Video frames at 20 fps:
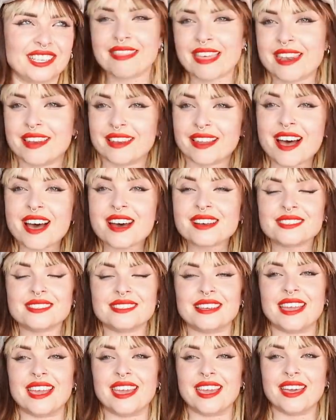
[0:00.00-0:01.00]
Then
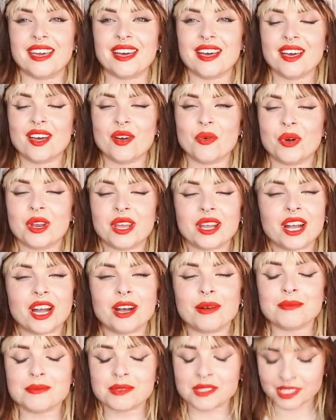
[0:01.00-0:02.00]
lastly, when it
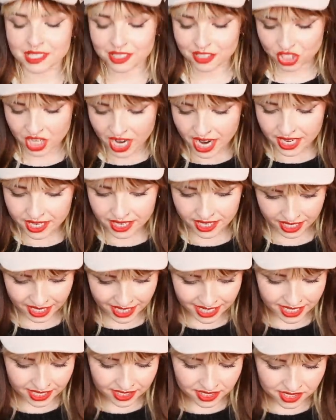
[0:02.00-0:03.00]
comes to
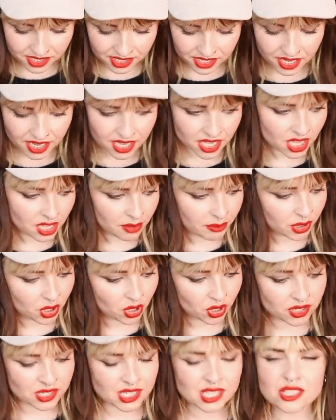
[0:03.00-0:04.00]
jackets,
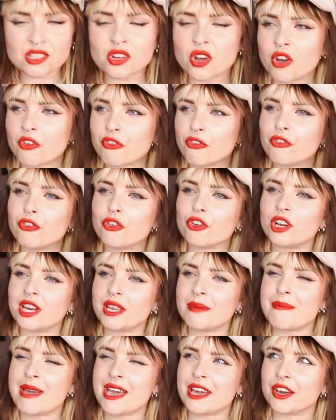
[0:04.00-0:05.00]
because it's not
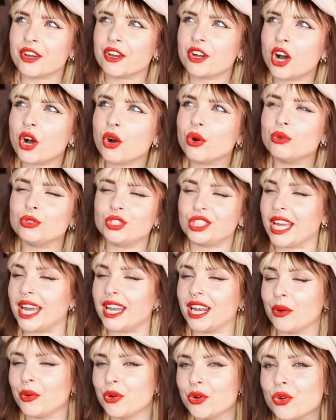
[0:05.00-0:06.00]
fully mega cold
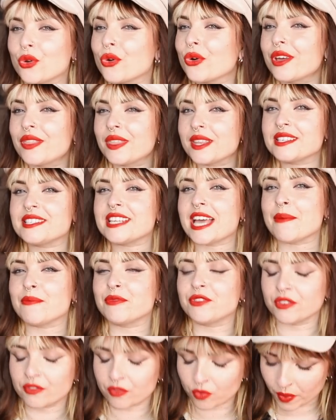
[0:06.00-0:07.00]
yet, like we're not in the
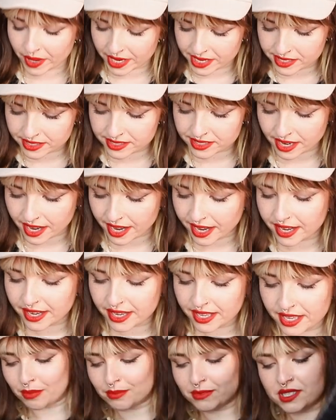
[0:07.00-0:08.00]
depths of winter,
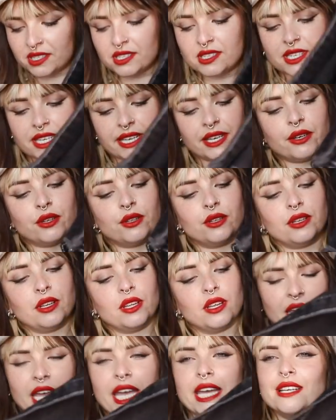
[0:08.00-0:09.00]
I'm
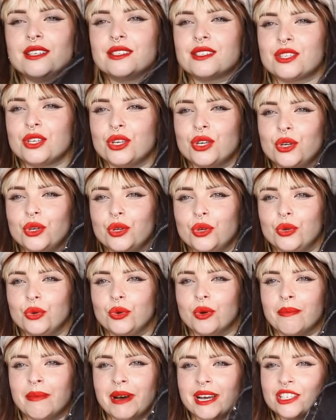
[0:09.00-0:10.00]
still
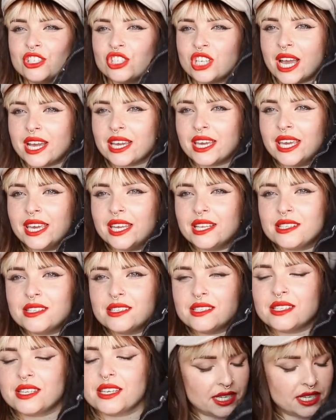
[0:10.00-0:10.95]
into my jackets.